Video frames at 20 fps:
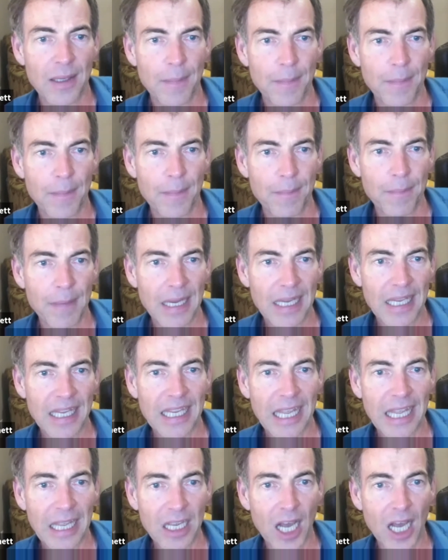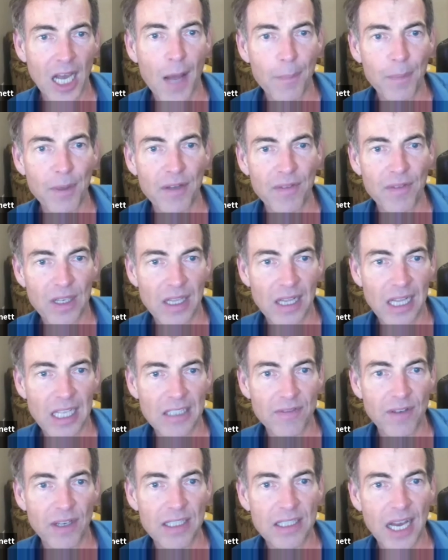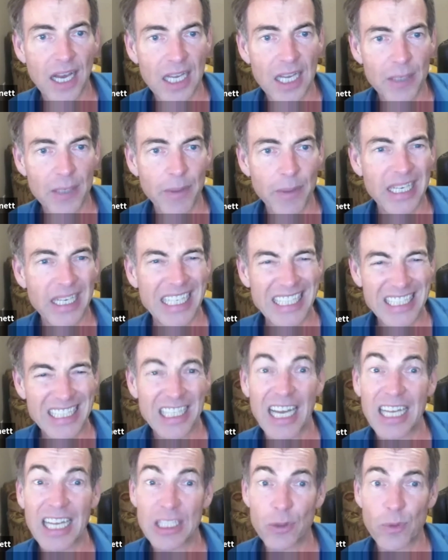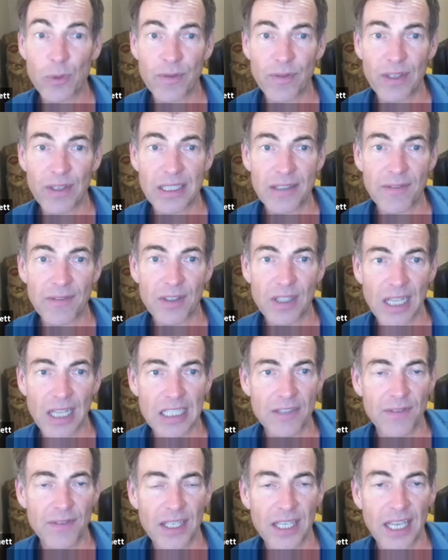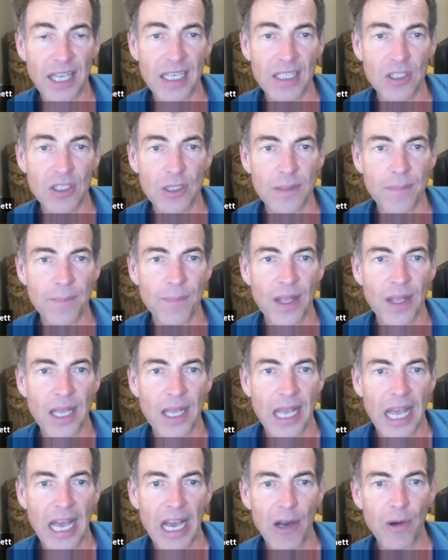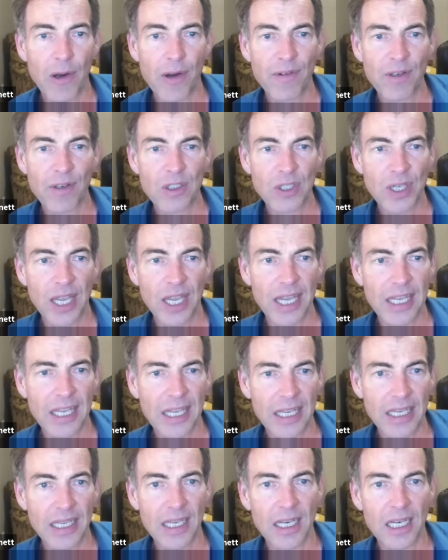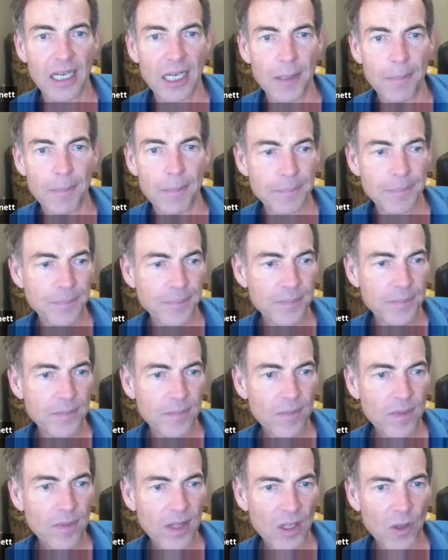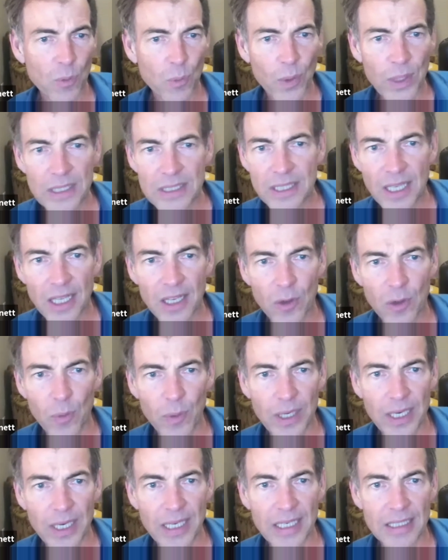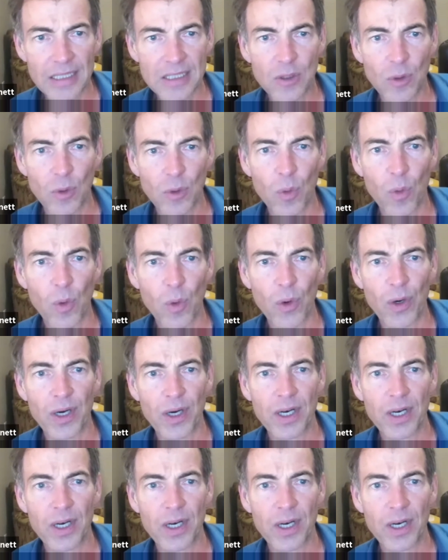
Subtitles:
making a copy of a classified document is not derivative classification. However, taking wind tunnel readings or